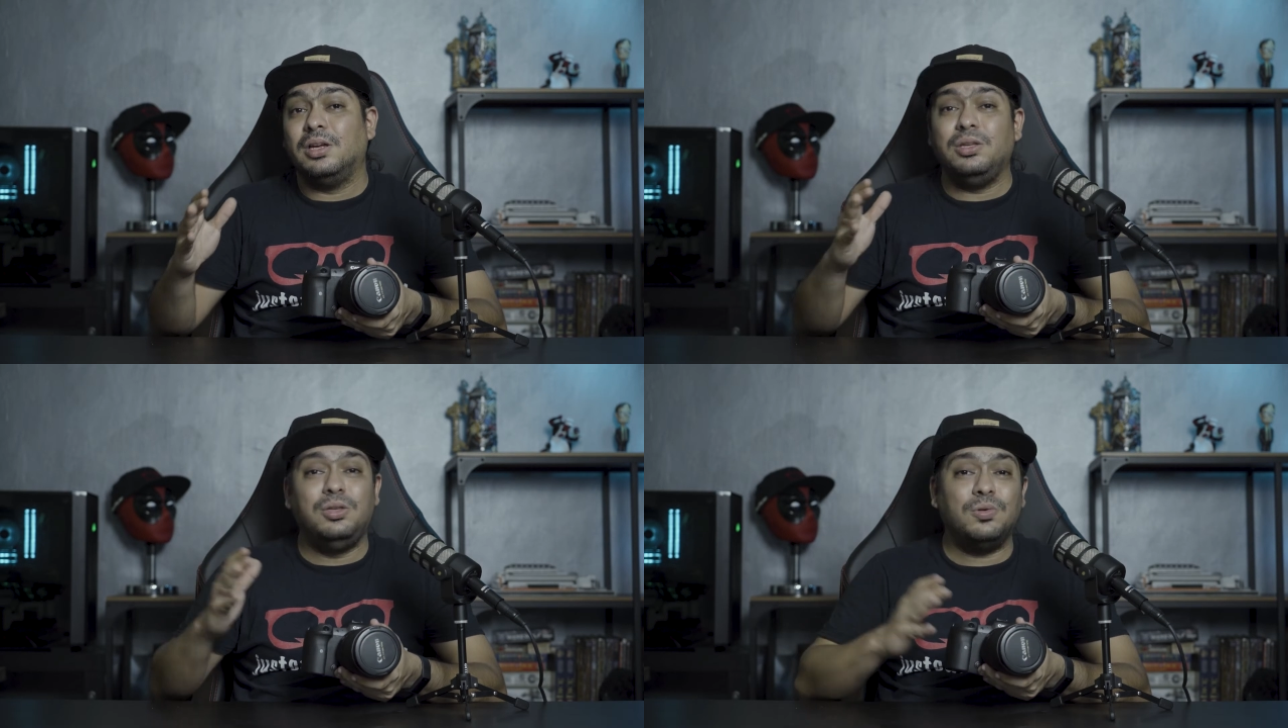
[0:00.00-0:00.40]

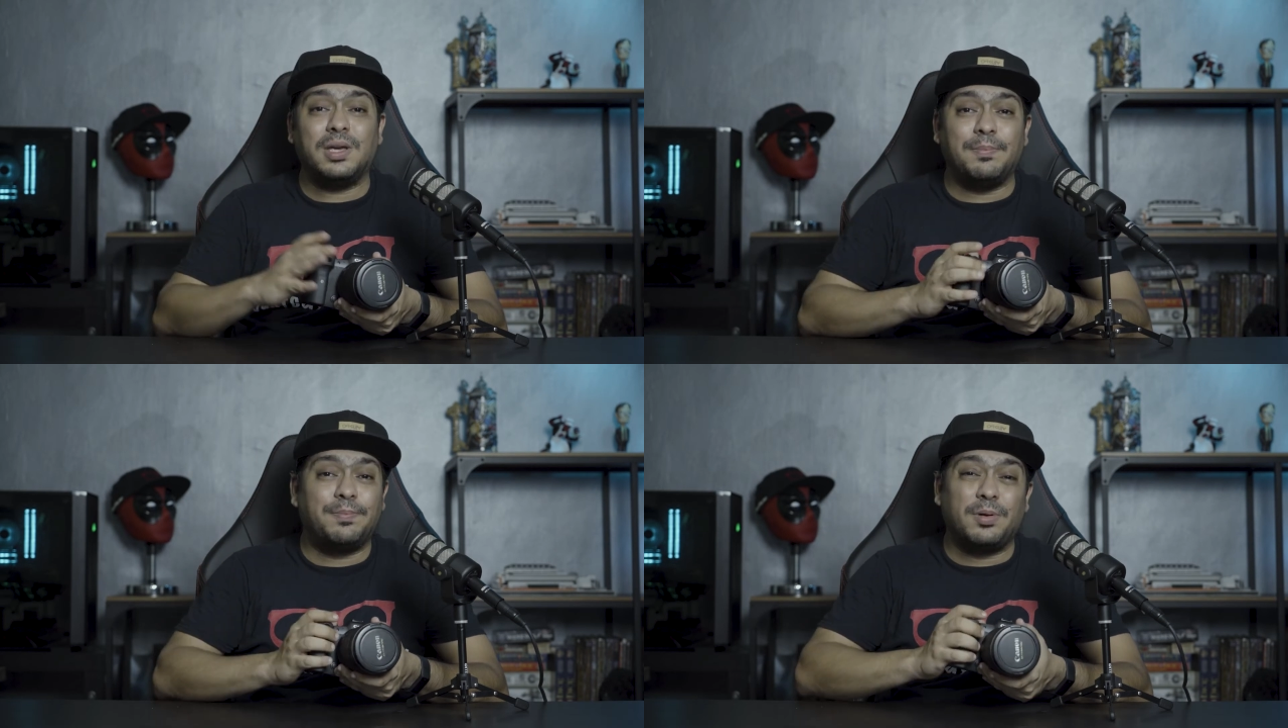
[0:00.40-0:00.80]
you
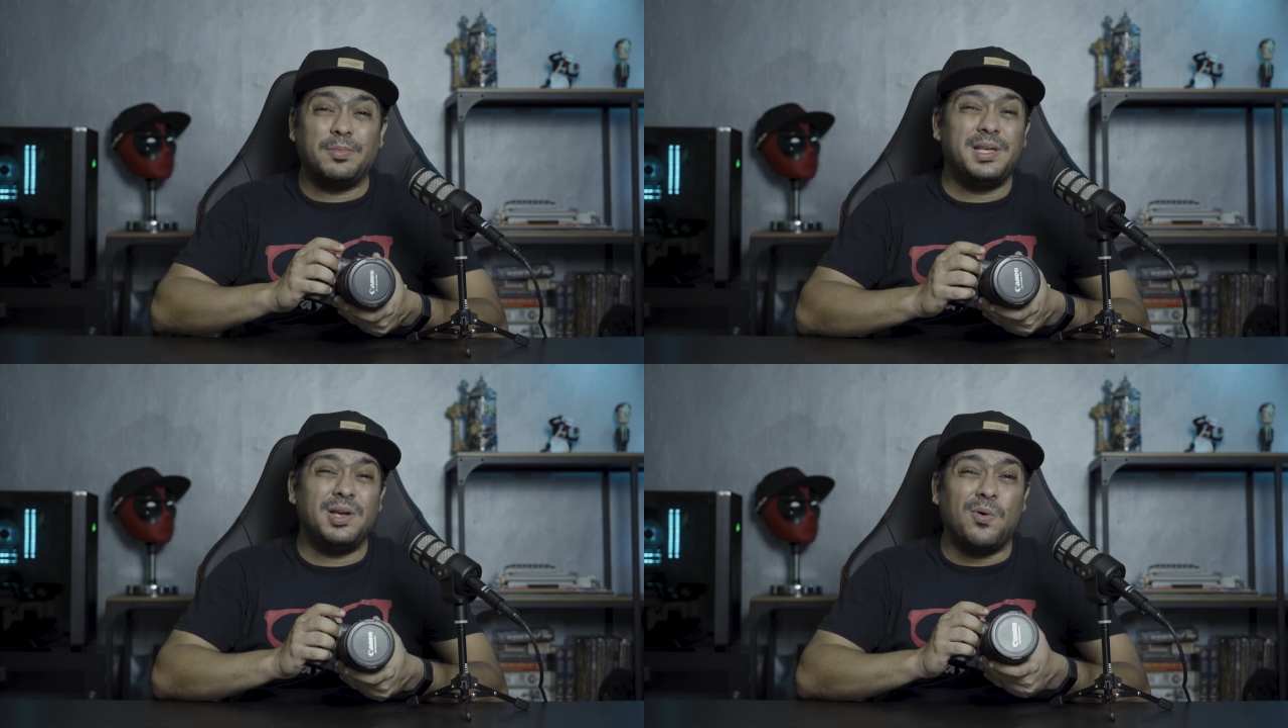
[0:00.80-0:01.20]
can
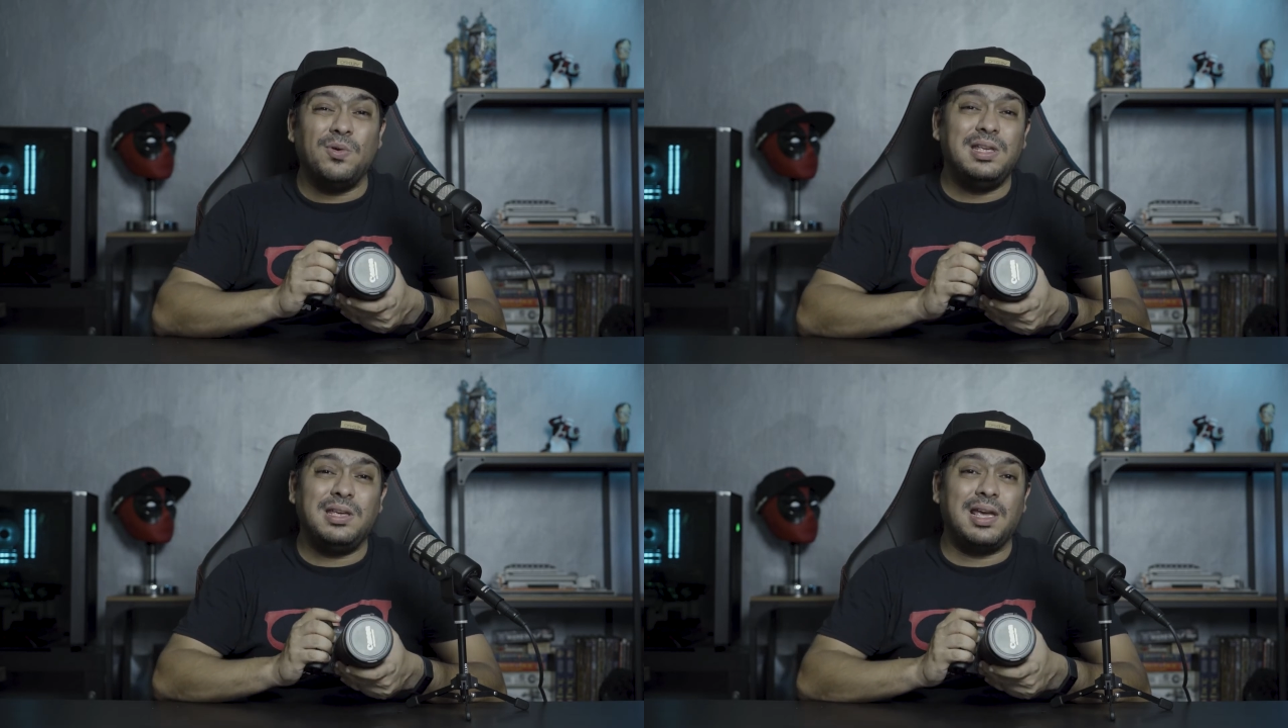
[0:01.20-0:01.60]
probably
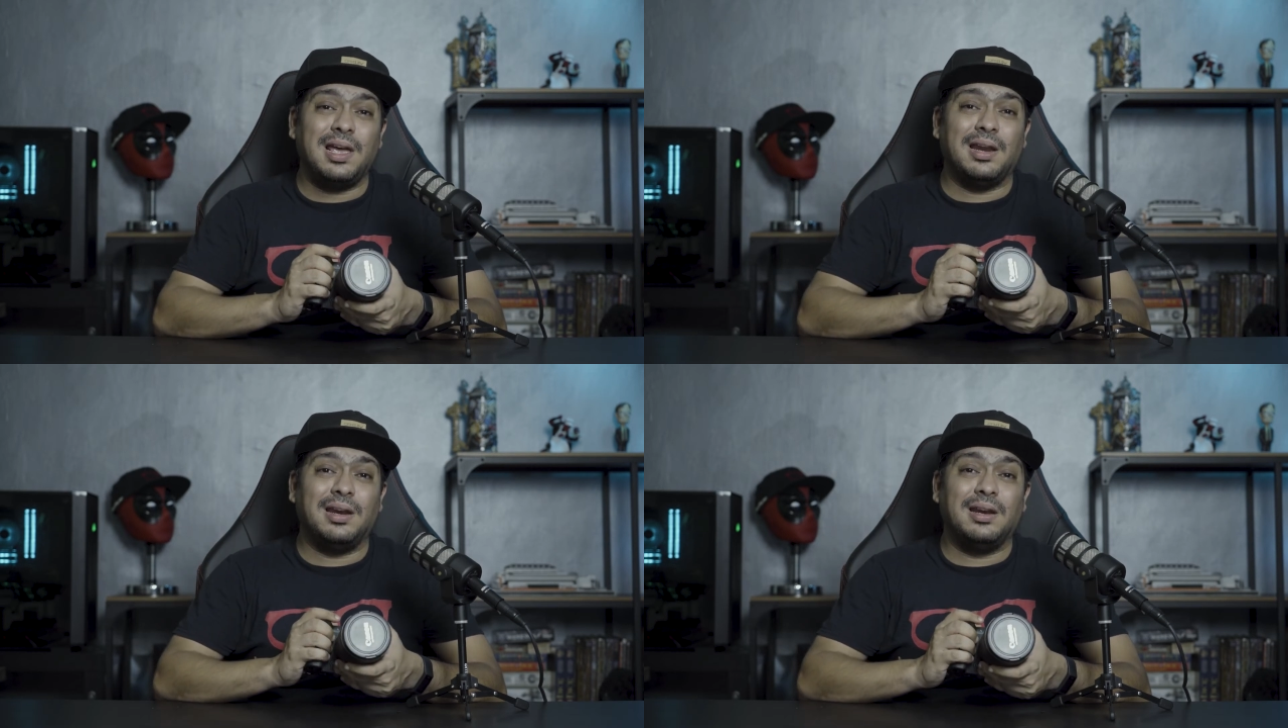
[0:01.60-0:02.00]
only
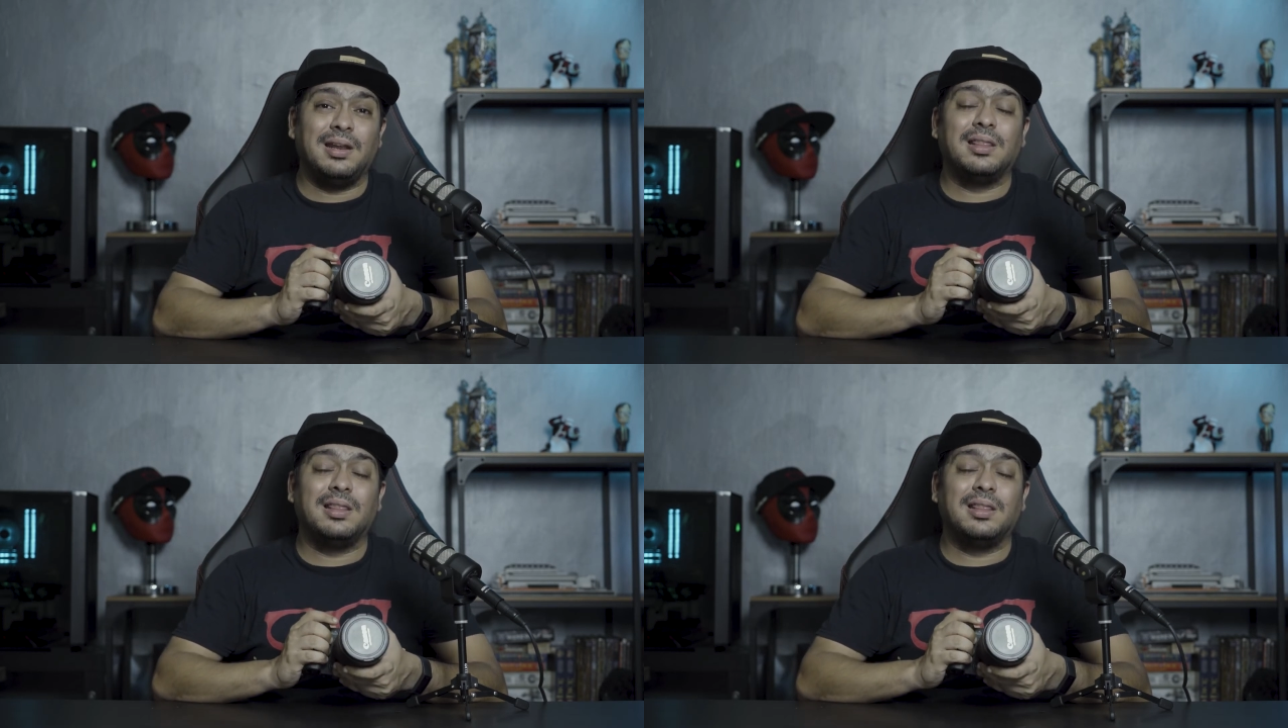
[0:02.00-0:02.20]
get